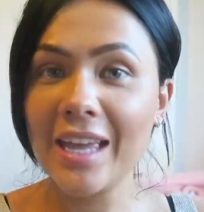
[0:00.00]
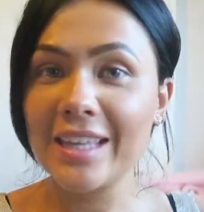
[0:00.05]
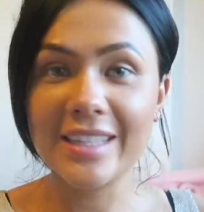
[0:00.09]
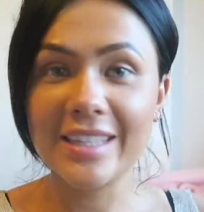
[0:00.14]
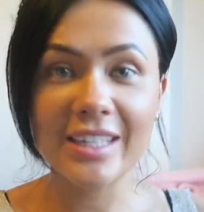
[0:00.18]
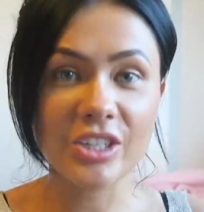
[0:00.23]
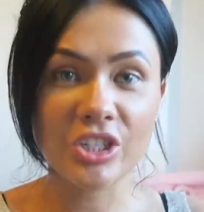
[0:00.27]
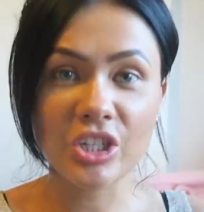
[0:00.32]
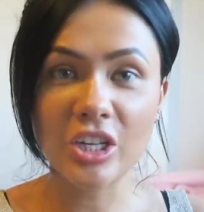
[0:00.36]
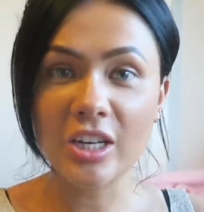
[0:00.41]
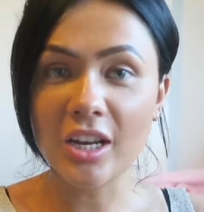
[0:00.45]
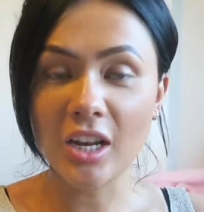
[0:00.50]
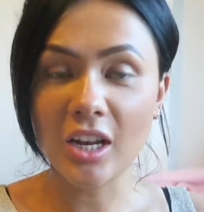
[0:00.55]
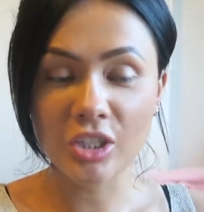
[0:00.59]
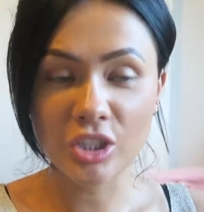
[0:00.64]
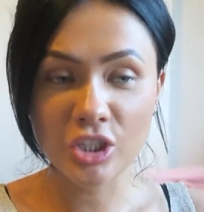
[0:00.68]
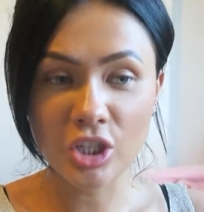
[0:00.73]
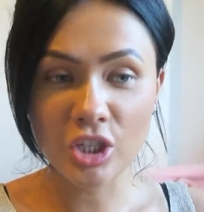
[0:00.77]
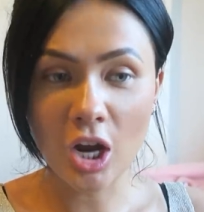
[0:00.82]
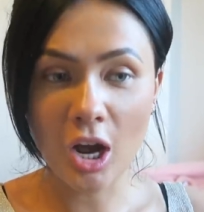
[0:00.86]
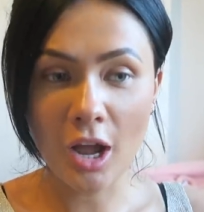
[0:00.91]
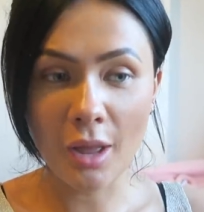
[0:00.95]
It's literally
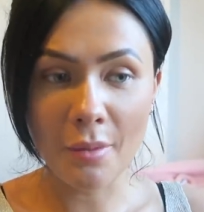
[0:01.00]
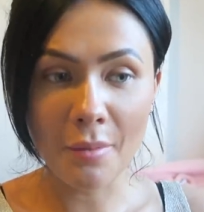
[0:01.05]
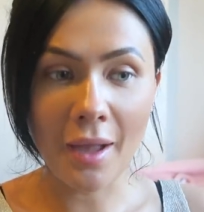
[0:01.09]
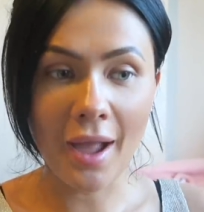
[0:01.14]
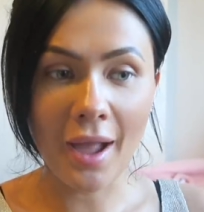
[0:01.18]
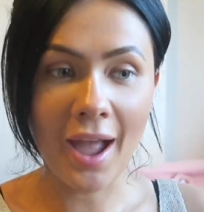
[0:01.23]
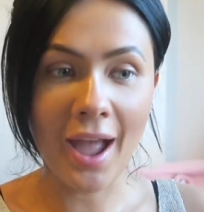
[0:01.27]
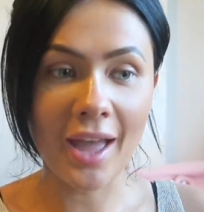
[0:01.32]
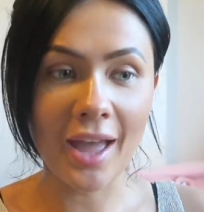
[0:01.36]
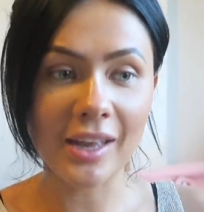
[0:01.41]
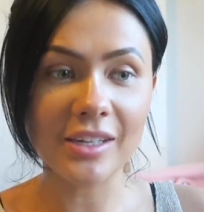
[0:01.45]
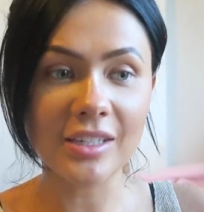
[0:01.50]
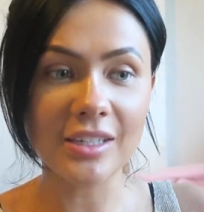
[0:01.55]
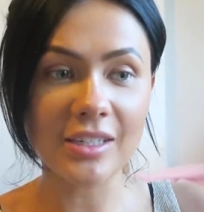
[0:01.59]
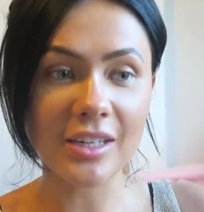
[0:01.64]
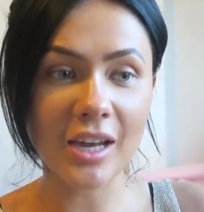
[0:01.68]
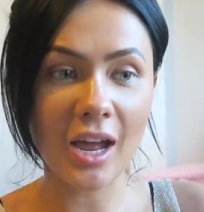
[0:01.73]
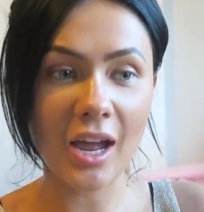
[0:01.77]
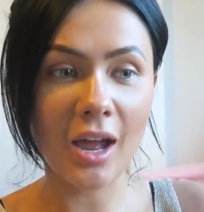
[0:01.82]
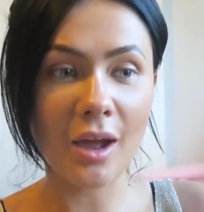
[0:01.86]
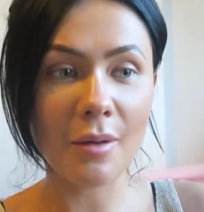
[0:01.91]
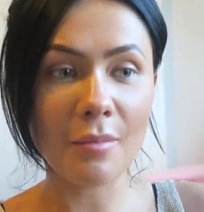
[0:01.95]
lunchtime
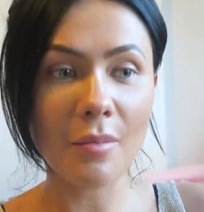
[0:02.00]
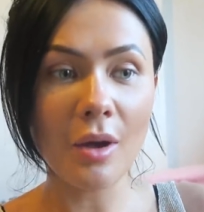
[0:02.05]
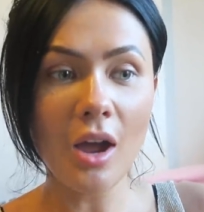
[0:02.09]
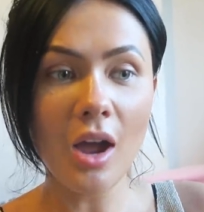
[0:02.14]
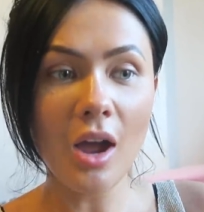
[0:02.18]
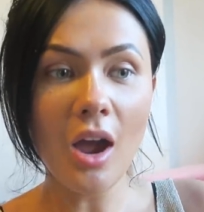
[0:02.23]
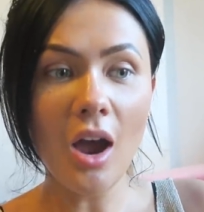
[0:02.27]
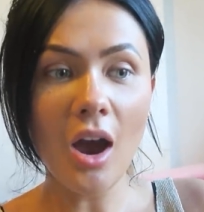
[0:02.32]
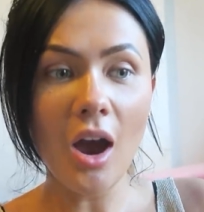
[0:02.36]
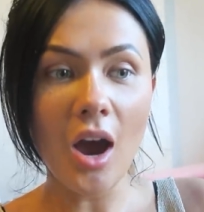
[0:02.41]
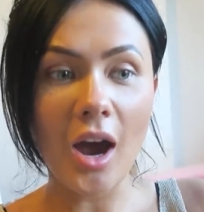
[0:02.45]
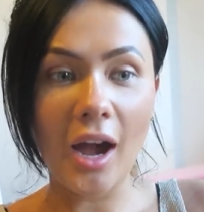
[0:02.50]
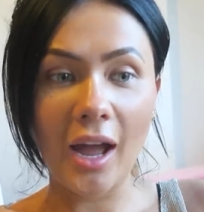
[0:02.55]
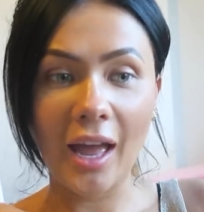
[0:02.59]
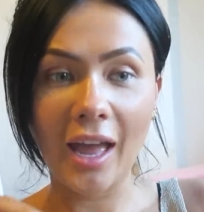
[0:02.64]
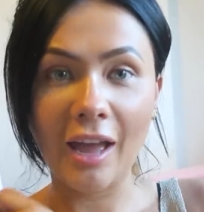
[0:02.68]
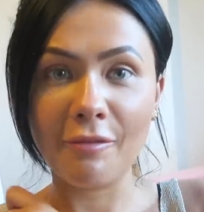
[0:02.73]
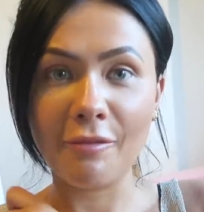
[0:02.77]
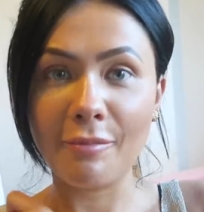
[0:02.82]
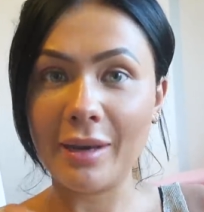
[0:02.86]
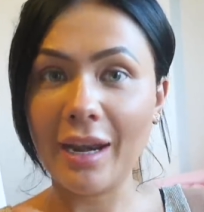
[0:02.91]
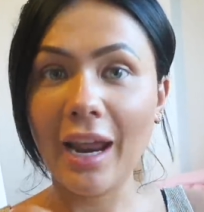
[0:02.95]
and I
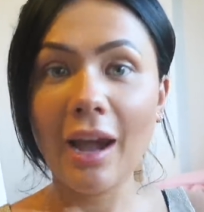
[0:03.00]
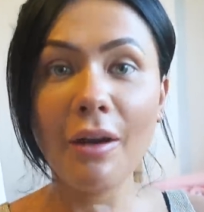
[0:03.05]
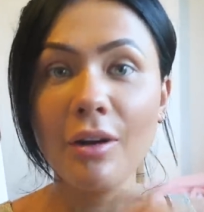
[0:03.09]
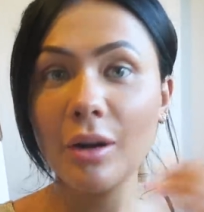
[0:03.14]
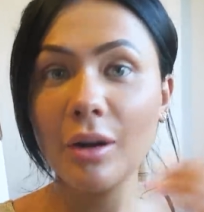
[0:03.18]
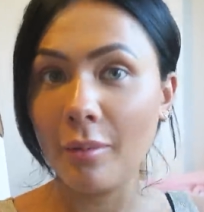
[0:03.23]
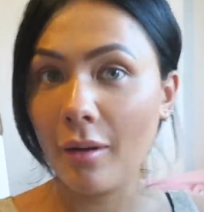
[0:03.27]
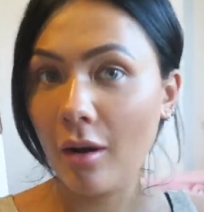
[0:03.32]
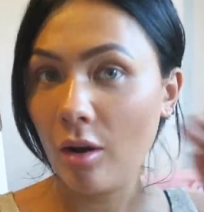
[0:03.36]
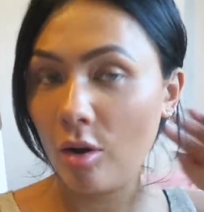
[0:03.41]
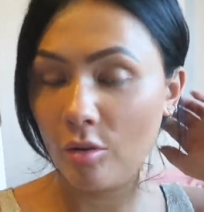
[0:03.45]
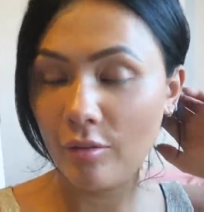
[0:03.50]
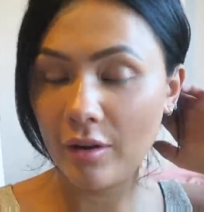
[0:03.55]
have been out and about